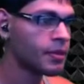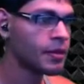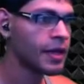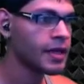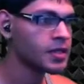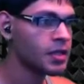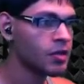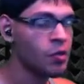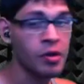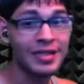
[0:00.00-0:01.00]
Next, in
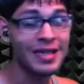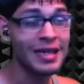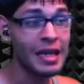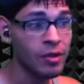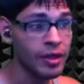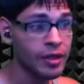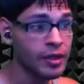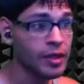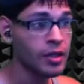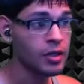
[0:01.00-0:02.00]
order to enable it,
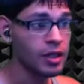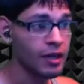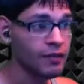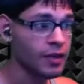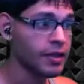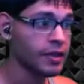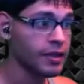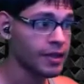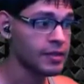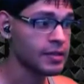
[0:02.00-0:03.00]
you have to click
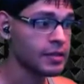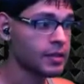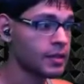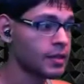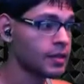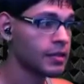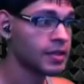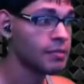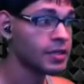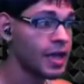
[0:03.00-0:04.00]
this. Now
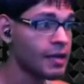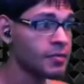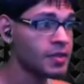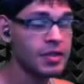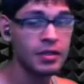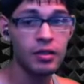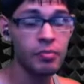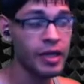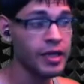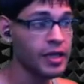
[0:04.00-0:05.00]
sometimes it's a little
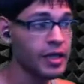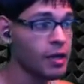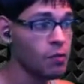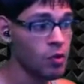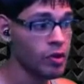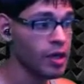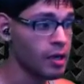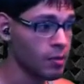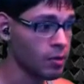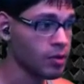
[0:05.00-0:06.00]
picky, it won't
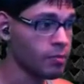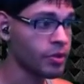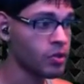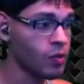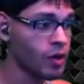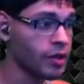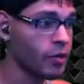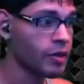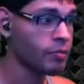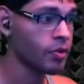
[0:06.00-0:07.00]
enable, but you want to go
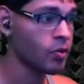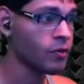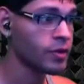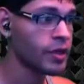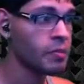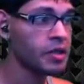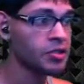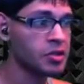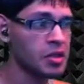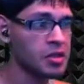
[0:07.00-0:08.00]
ahead and put it over there, make
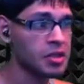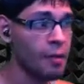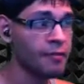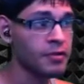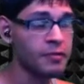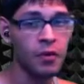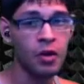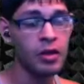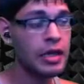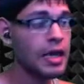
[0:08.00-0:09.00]
sure it's on top of
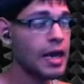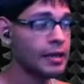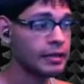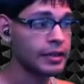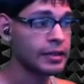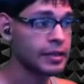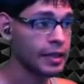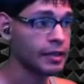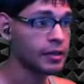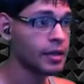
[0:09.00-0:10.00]
default, and click
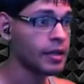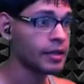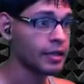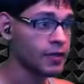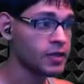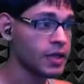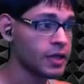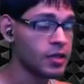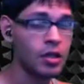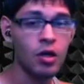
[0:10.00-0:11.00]
done. Give it a
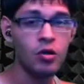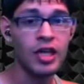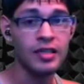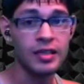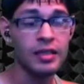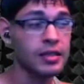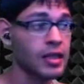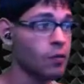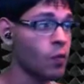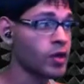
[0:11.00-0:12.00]
second to load, as it is
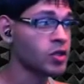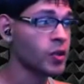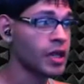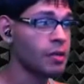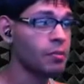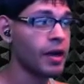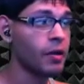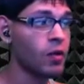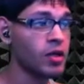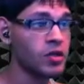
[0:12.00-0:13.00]
a 128 by
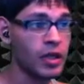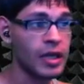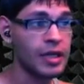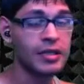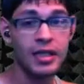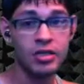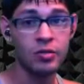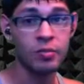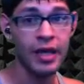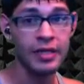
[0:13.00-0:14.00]
128 texture
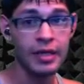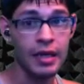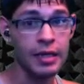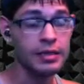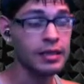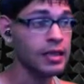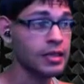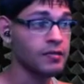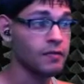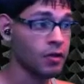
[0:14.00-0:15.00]
pack size. It
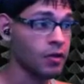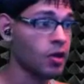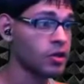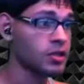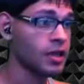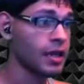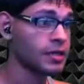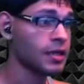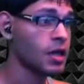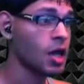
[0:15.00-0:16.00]
is a very large
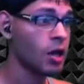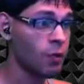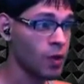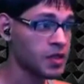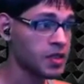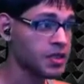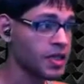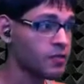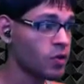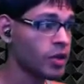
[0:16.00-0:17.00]
size. Once
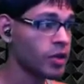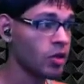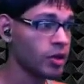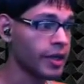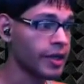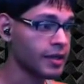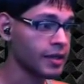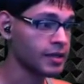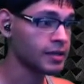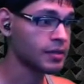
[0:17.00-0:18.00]
successful, it'll look like
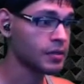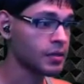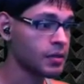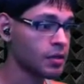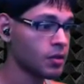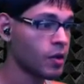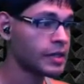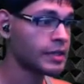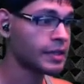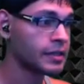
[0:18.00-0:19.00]
this. Go ahead
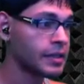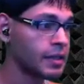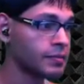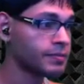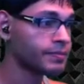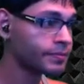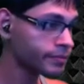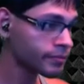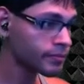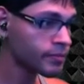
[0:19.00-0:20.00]
and click done.
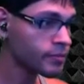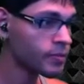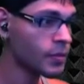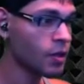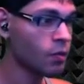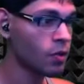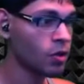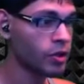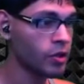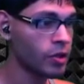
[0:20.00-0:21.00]
We'll go
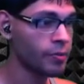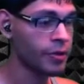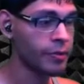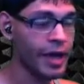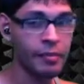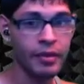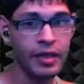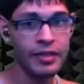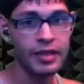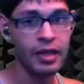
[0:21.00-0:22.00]
ahead and load up our map
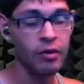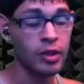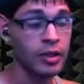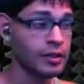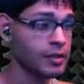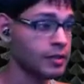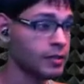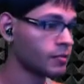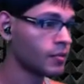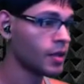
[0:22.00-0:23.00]
and see how it looks.
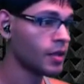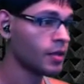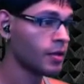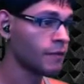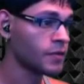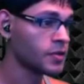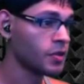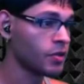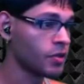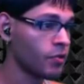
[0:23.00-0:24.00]
If it's
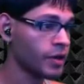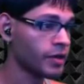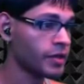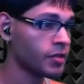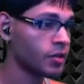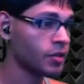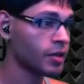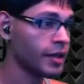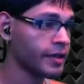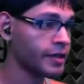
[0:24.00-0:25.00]
loaded correctly, it'll look
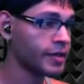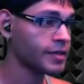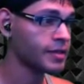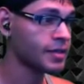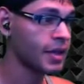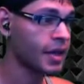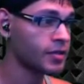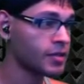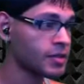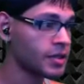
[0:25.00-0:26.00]
like this, and
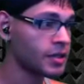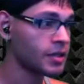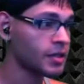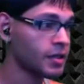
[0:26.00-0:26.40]
you'll see